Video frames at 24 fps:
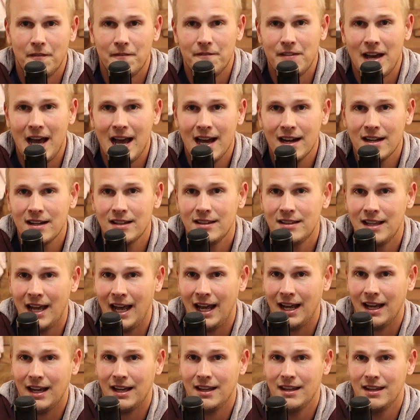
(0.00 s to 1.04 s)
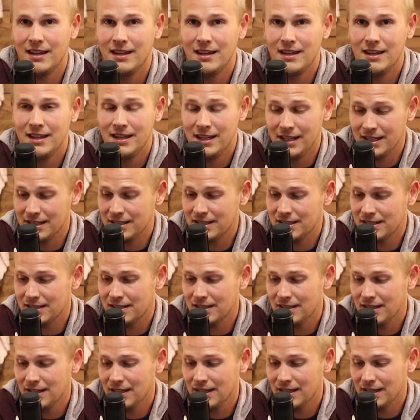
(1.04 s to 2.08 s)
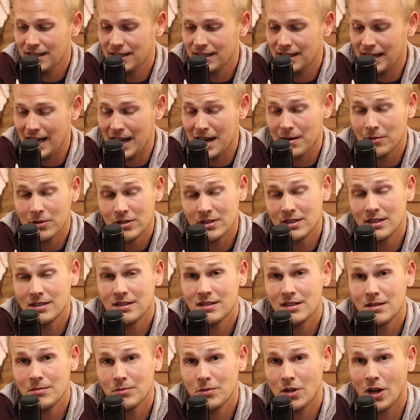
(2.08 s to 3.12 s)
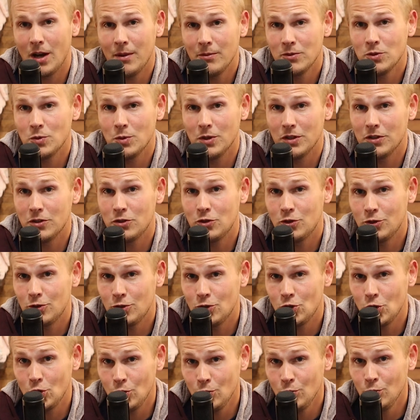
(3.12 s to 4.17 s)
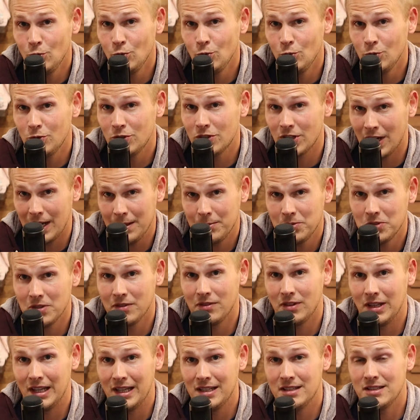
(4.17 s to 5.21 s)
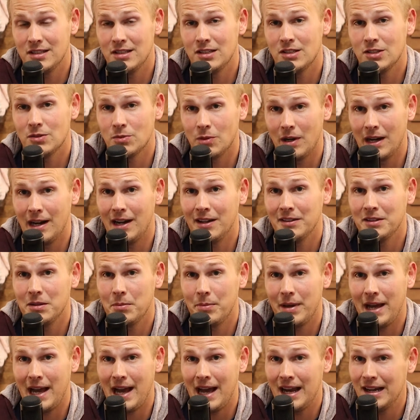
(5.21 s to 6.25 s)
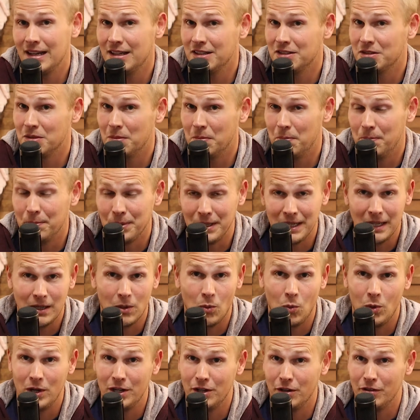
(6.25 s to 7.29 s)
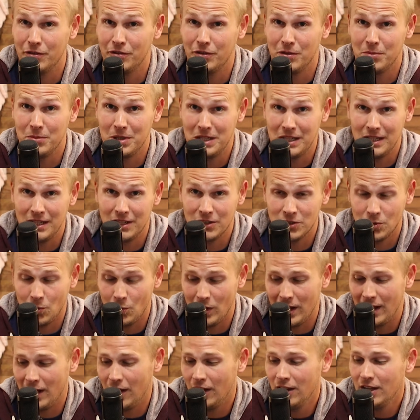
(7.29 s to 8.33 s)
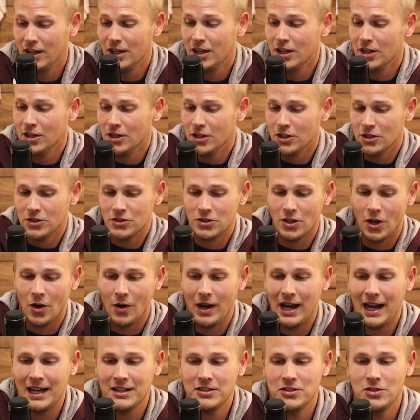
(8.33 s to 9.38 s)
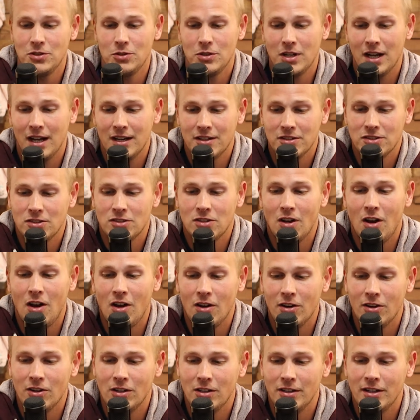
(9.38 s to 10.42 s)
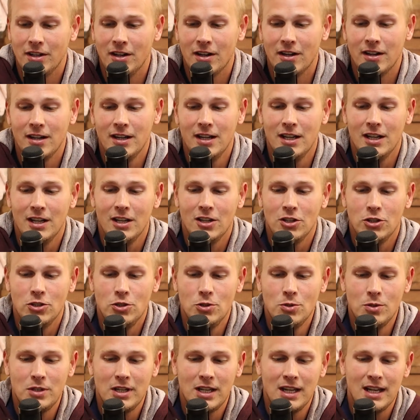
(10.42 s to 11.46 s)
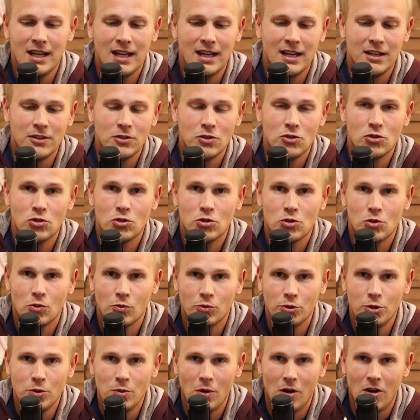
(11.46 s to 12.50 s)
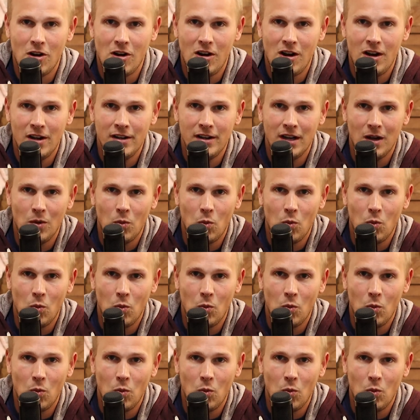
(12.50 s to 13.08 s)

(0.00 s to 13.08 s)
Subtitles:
fact that this camera system comes with 2 types of lenses right out the bat is a big winner for me as well. So as you kind of saw earlier, you can screw on a